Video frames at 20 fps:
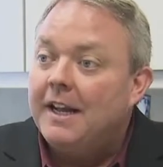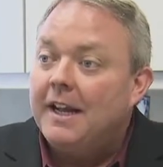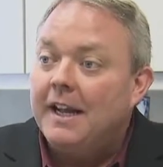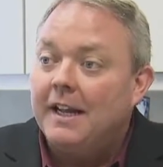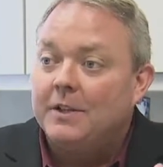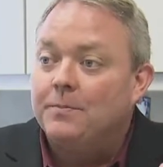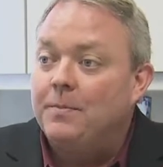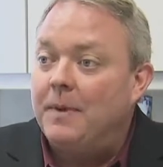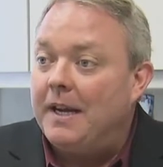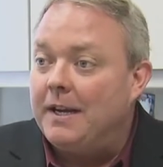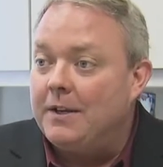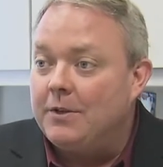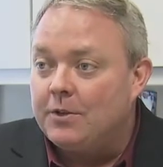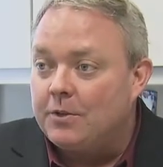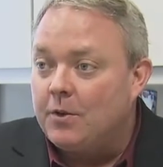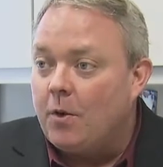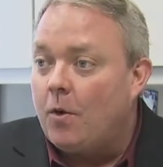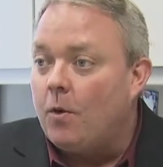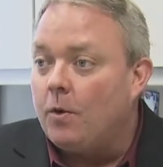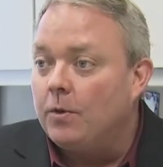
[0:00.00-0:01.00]
It's being
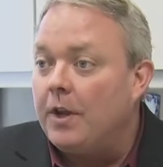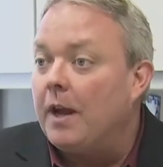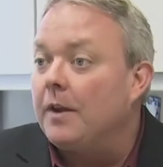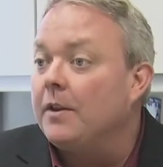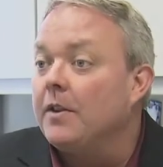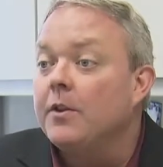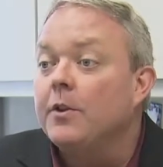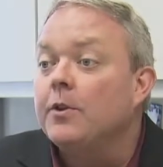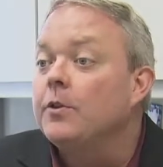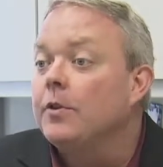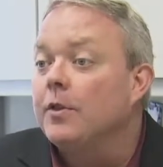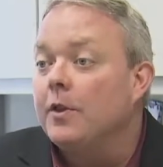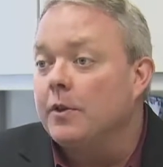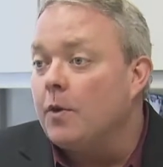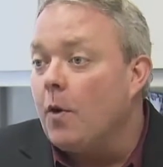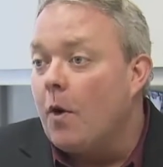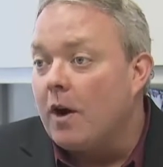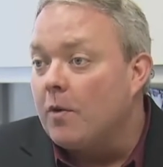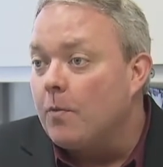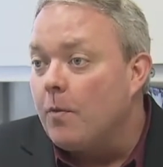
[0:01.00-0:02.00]
sold on the
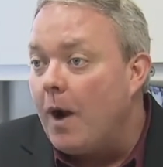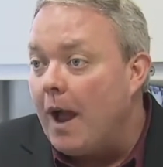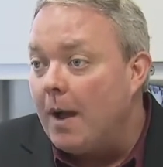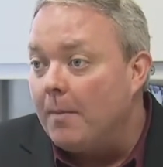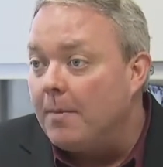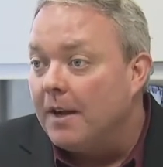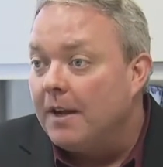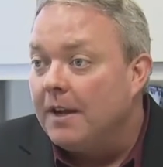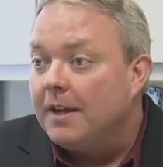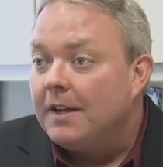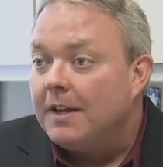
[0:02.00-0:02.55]
dark web.